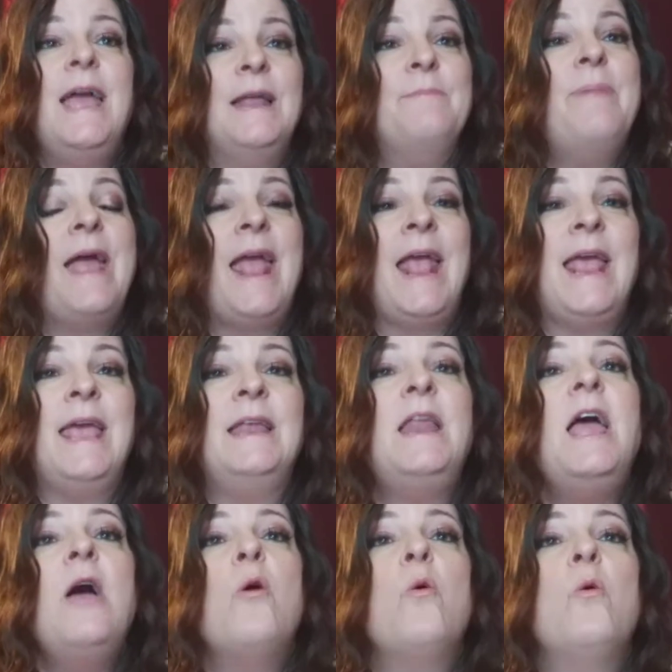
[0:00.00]
and pain,
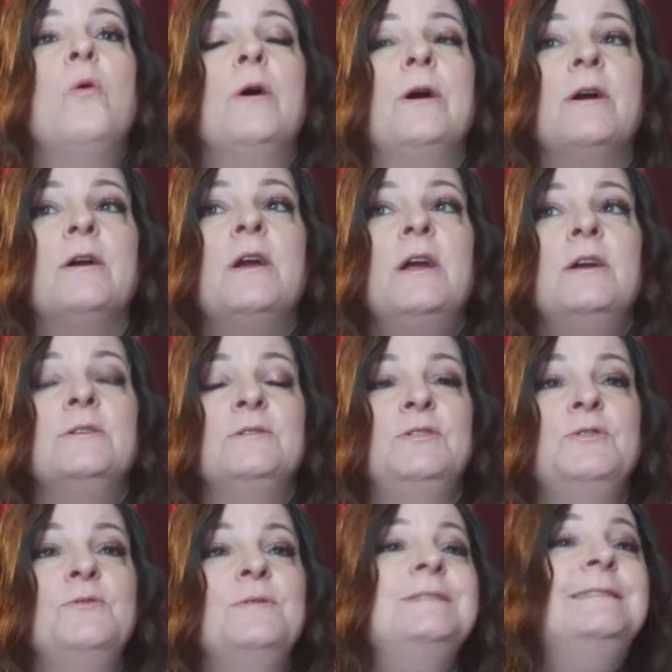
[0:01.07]
or
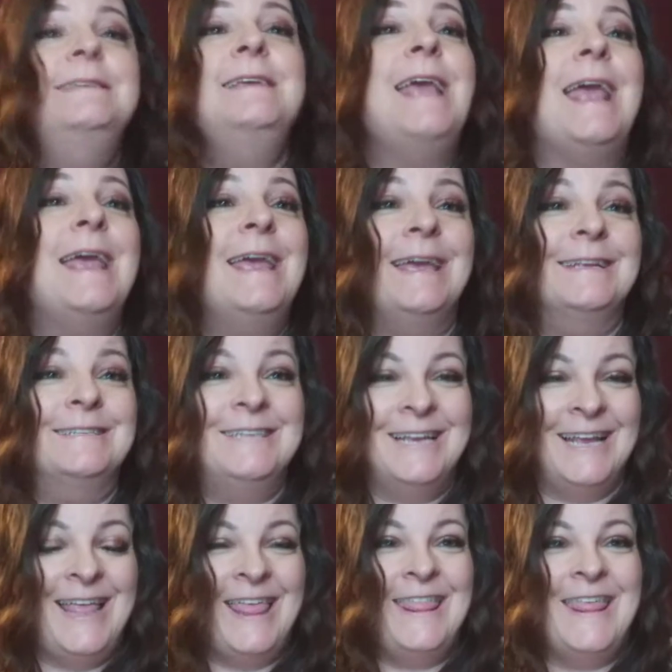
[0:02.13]
to de-age
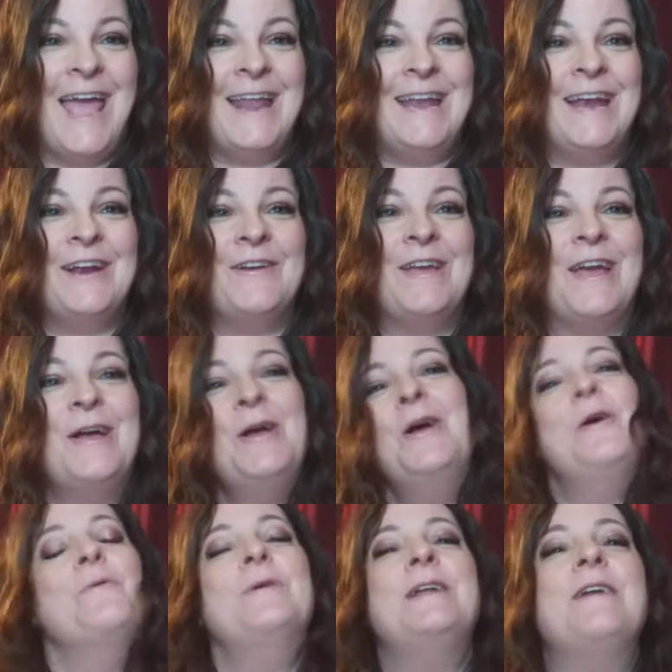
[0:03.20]
that area,
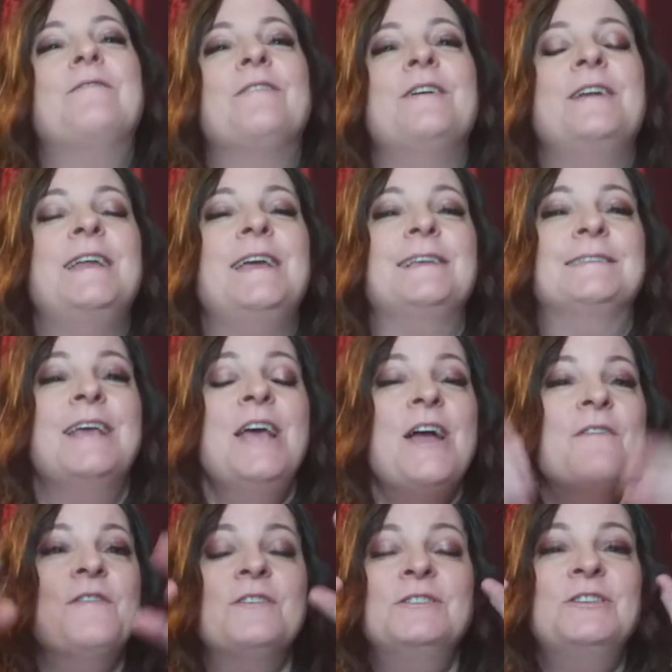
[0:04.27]
whatever it is.
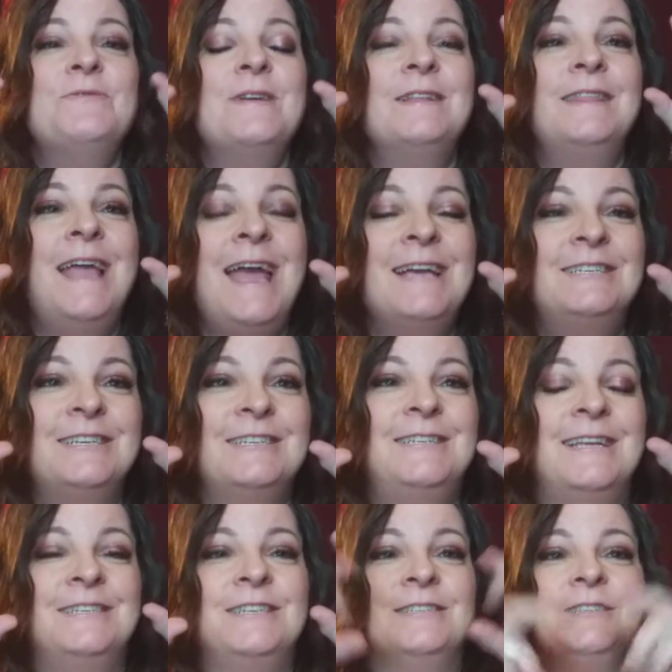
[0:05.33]
If you're doing lash
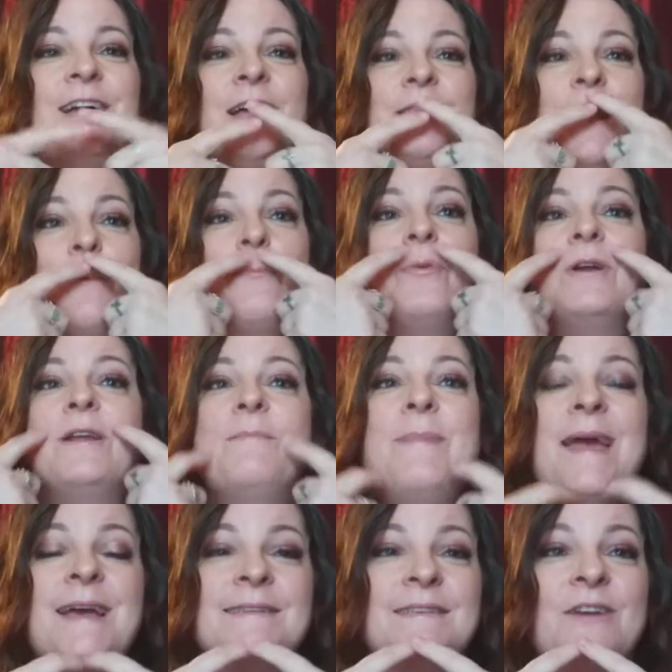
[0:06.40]
extensions on them, put a
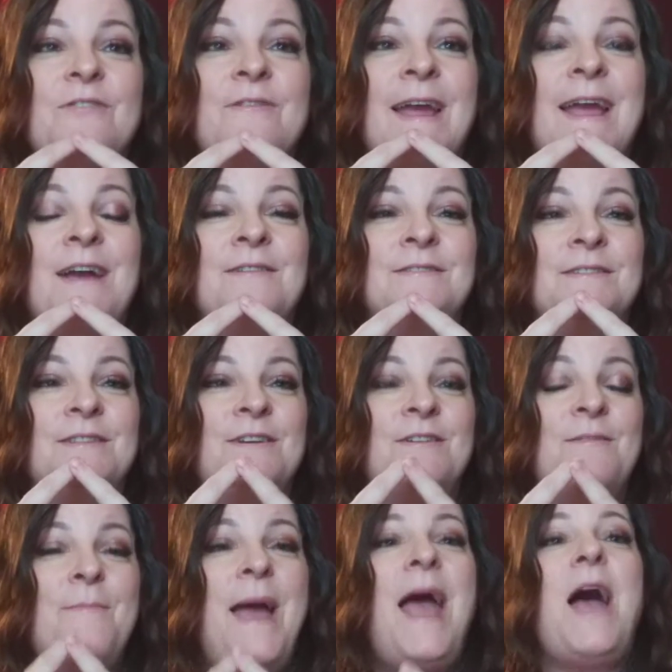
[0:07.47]
mask around
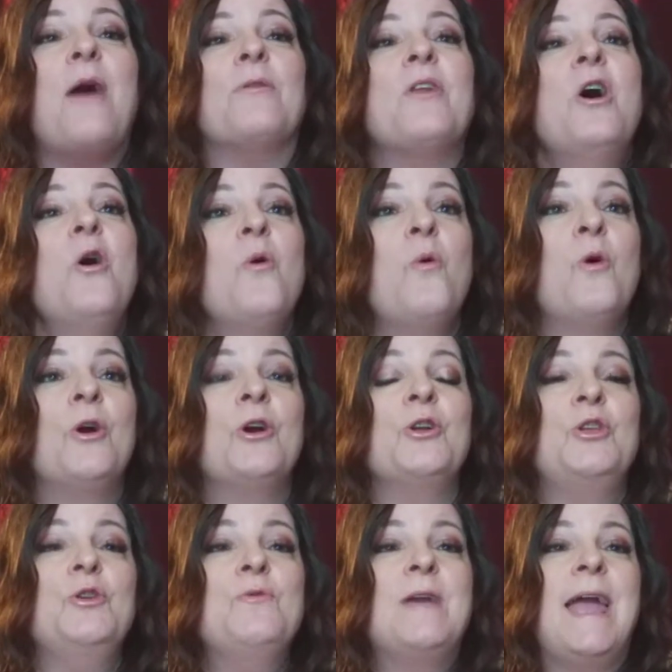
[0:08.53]
their mouth, or
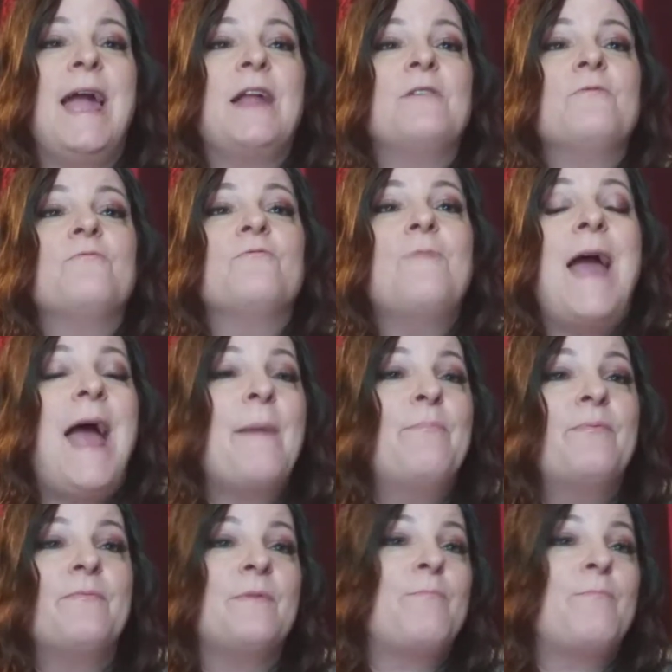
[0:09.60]
you can wrap